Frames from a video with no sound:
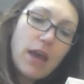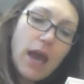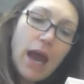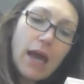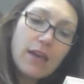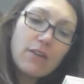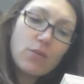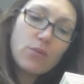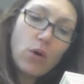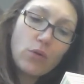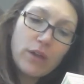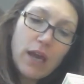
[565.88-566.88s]
Atticus
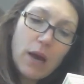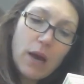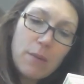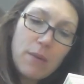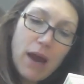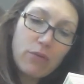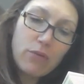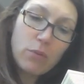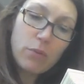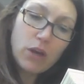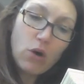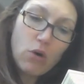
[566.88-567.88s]
holding out my
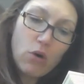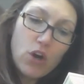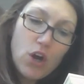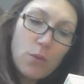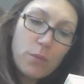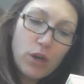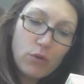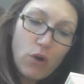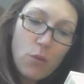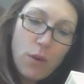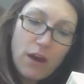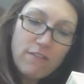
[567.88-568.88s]
bathrobe and coat. "Put your
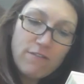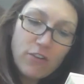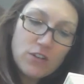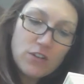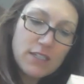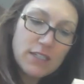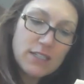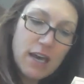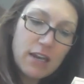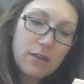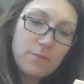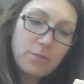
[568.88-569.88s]
robe on first," he
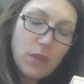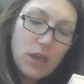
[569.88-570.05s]
said.